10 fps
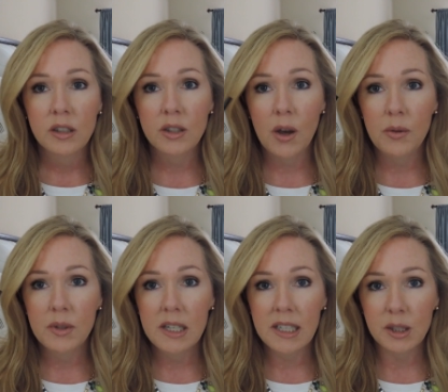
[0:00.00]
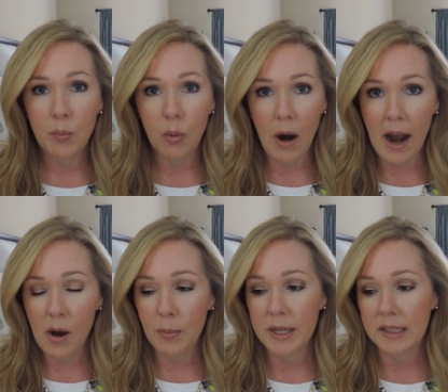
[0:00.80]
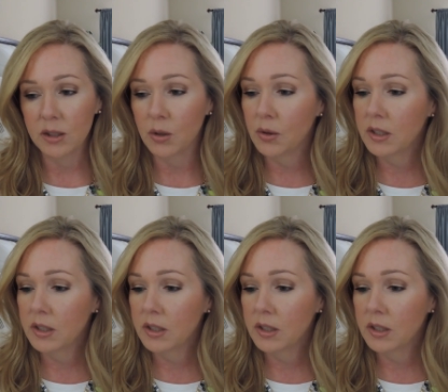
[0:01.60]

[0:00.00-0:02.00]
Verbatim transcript: So the NYX Brow Pencil.